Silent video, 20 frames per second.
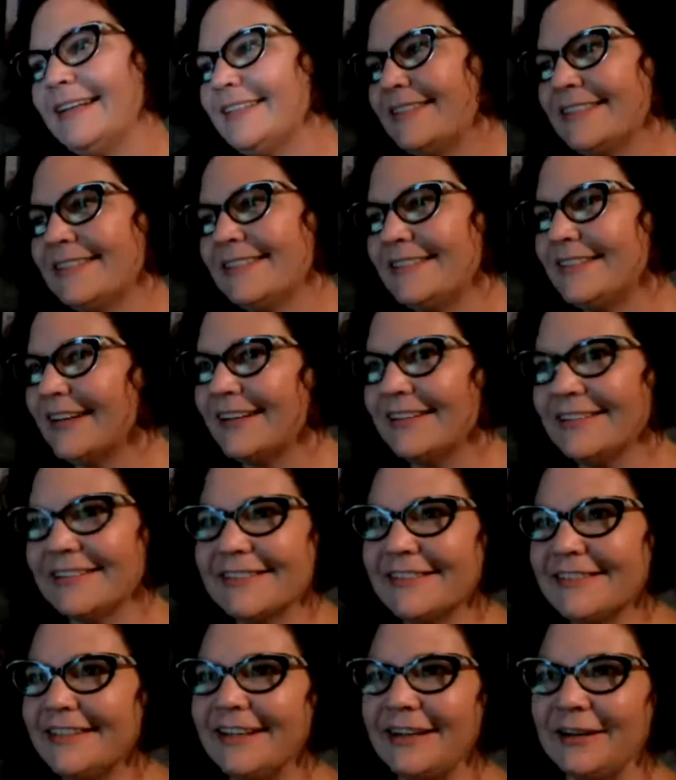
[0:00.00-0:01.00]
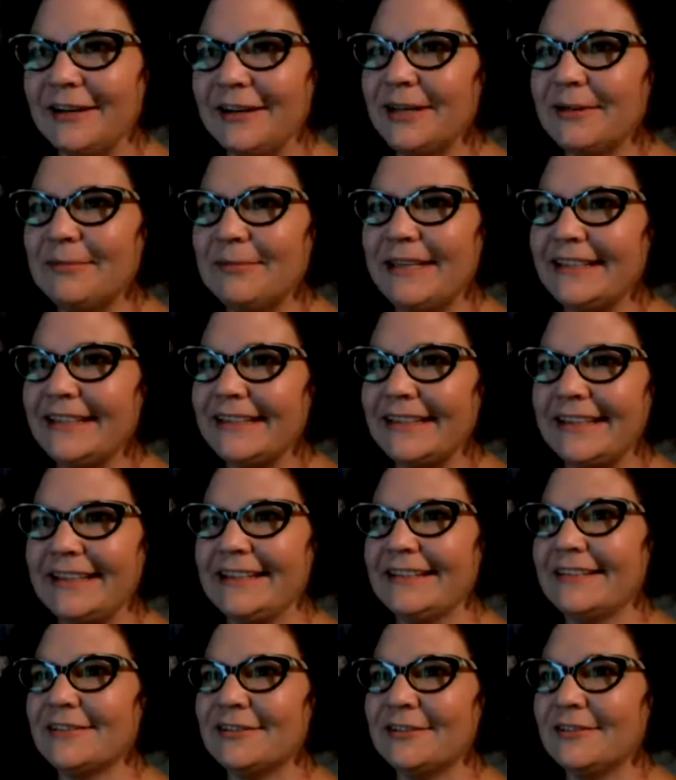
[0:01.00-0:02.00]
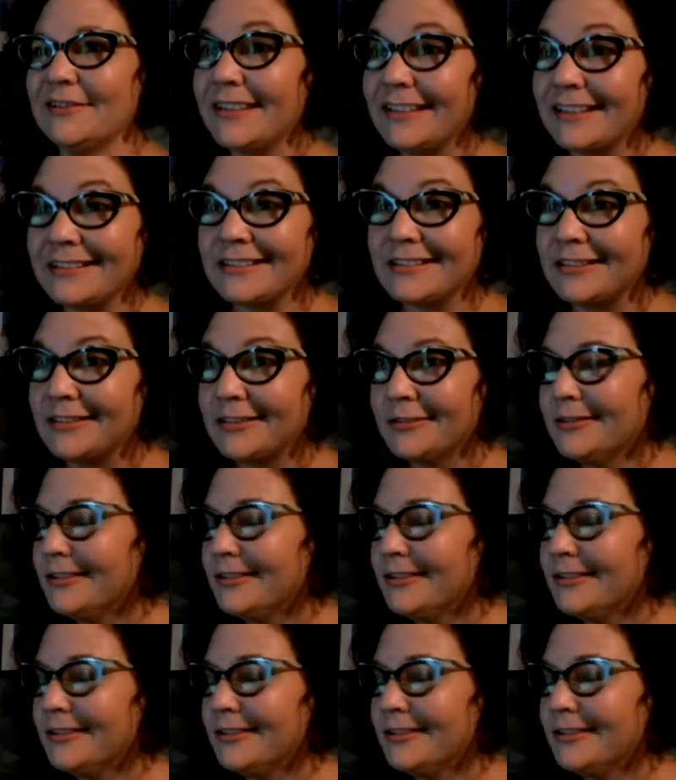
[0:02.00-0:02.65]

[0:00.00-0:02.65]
just does. You know what I mean? Like certain things do.